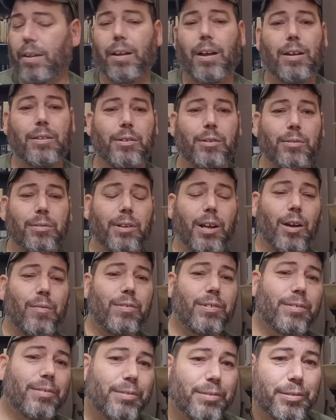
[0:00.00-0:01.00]
I do love
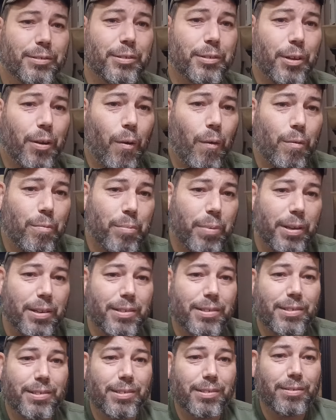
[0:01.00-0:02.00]
you. Go in
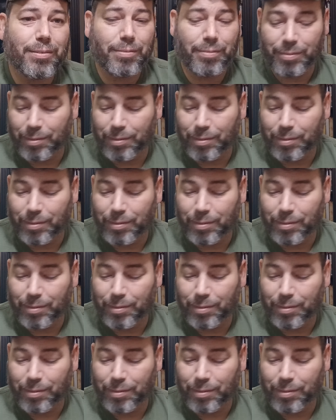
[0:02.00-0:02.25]
peace.